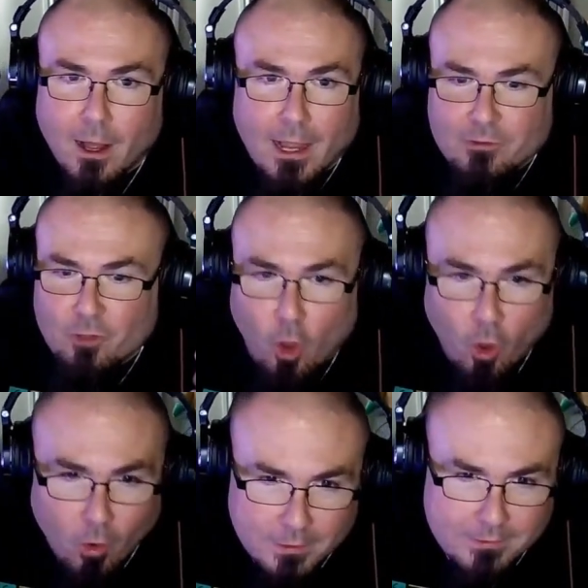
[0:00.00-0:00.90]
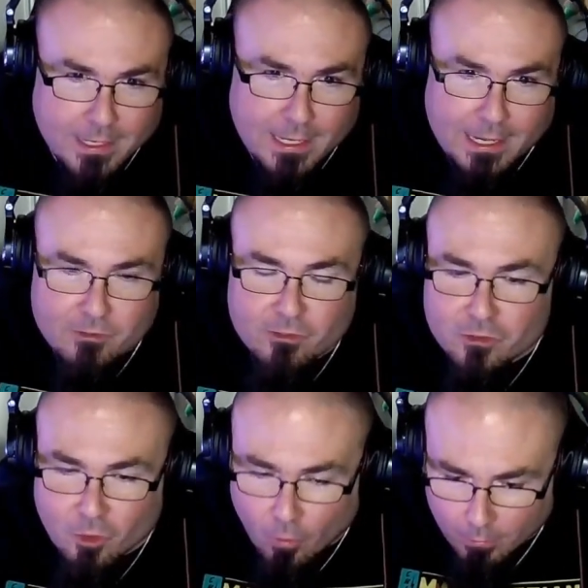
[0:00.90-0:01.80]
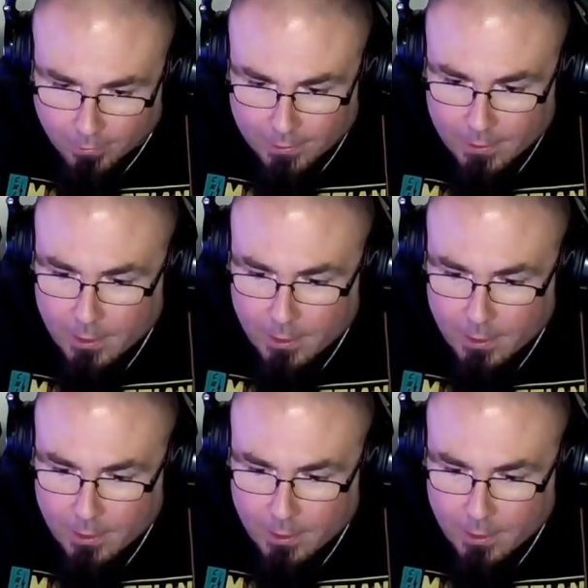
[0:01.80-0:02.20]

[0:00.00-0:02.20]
It's haunting. It's dark.